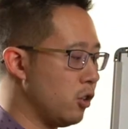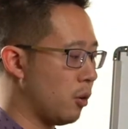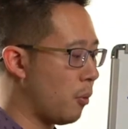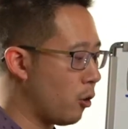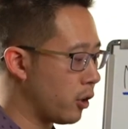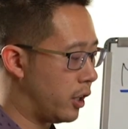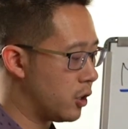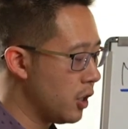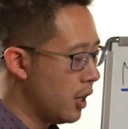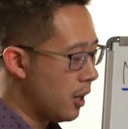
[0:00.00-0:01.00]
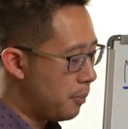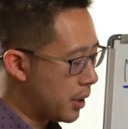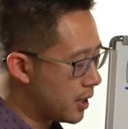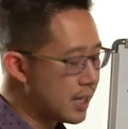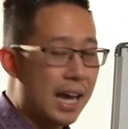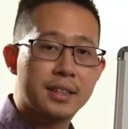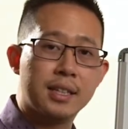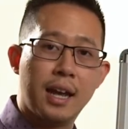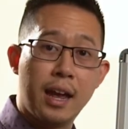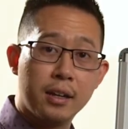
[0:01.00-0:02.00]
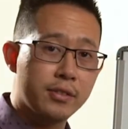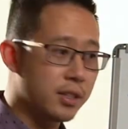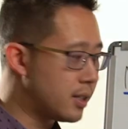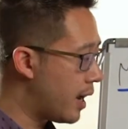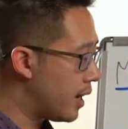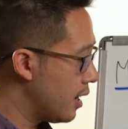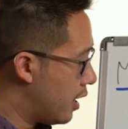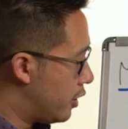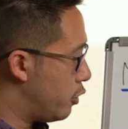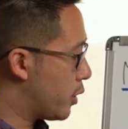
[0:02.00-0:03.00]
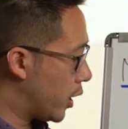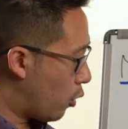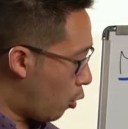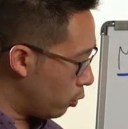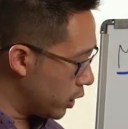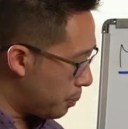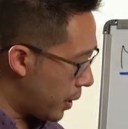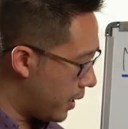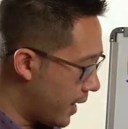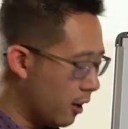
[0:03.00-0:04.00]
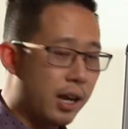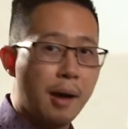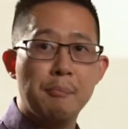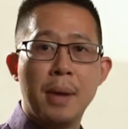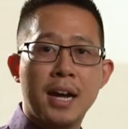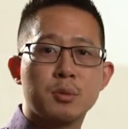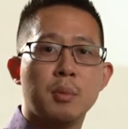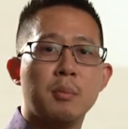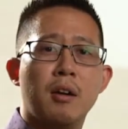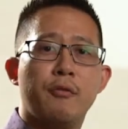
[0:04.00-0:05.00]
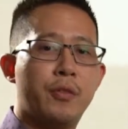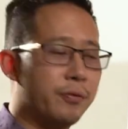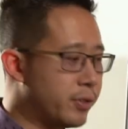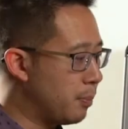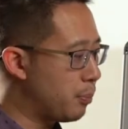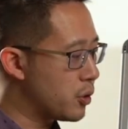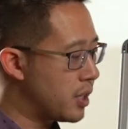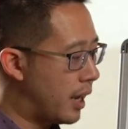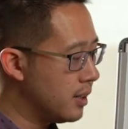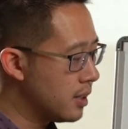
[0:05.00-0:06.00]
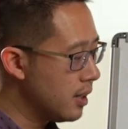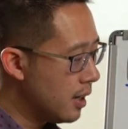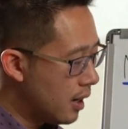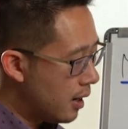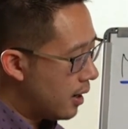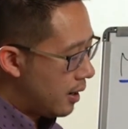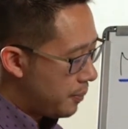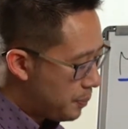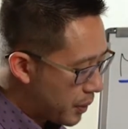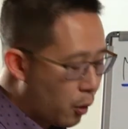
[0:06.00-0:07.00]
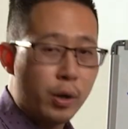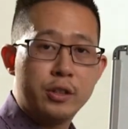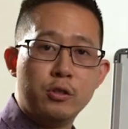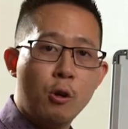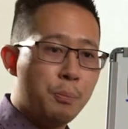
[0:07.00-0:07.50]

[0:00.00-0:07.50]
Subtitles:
your mortgage because at the end of the day, you can only pay down a maximum of 15% with no